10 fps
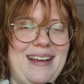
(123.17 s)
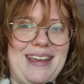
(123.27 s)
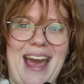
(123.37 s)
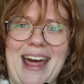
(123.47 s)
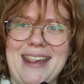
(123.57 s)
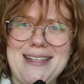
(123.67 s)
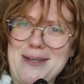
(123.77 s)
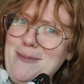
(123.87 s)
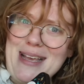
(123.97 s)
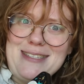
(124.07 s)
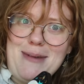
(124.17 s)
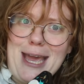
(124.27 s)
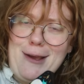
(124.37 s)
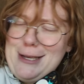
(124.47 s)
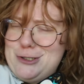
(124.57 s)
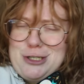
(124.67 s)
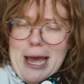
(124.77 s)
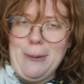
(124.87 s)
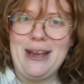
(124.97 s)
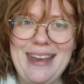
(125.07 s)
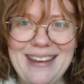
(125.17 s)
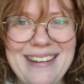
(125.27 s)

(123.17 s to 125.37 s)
yeah, let's go make some earrings, shall we?